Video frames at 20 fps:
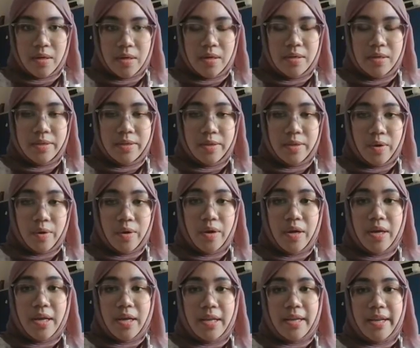So,
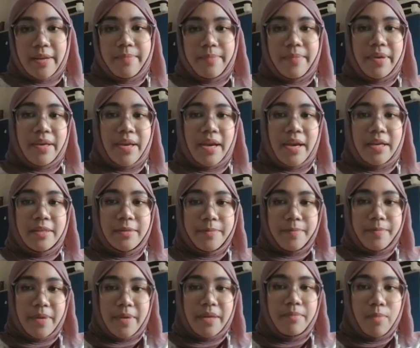let me
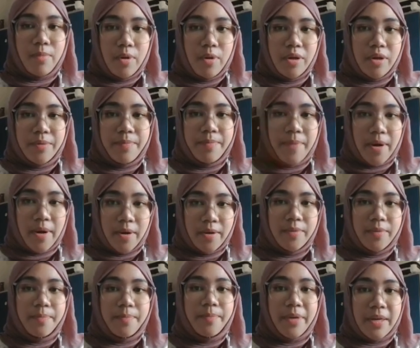explain more about
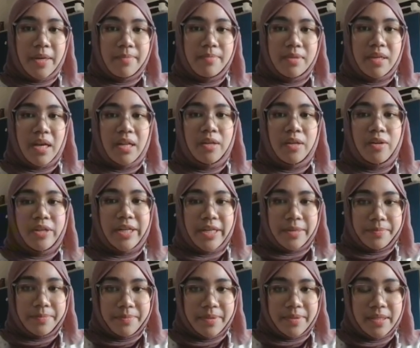Prim's
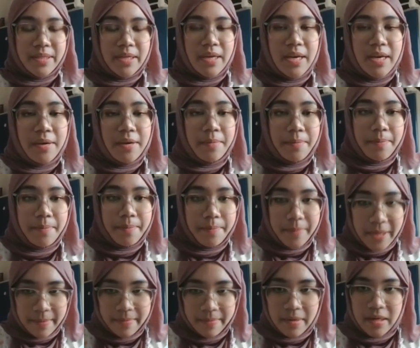algorithms.
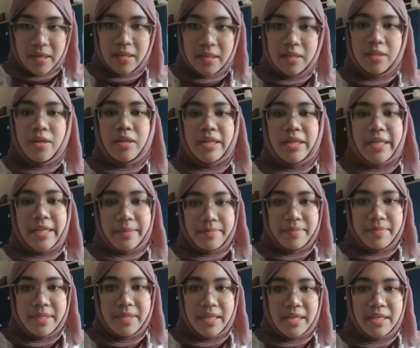Prim
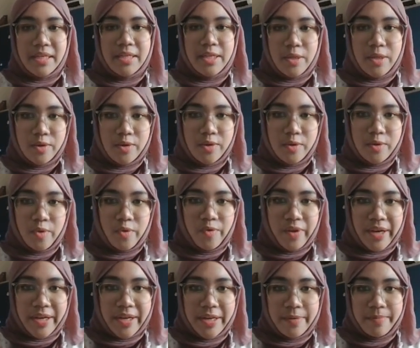algorithms is used to
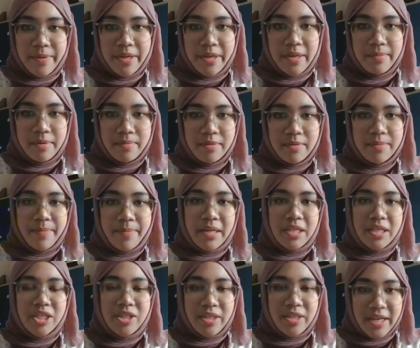find the minimum
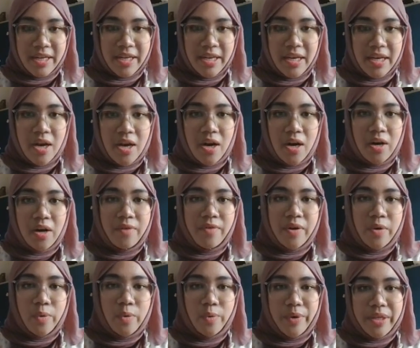spanning tree of
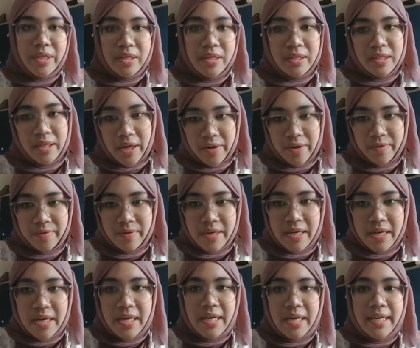a weighted graph.
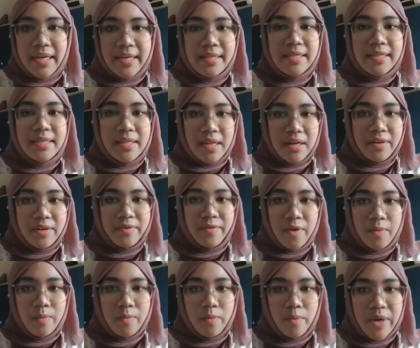It starts
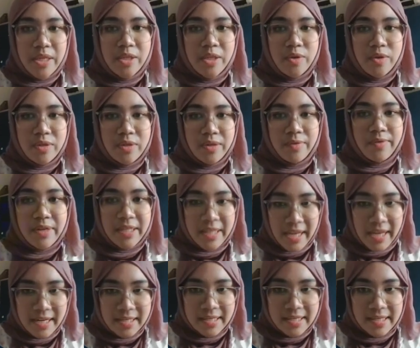from one chosen
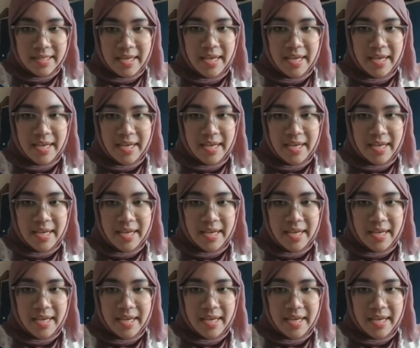vertex.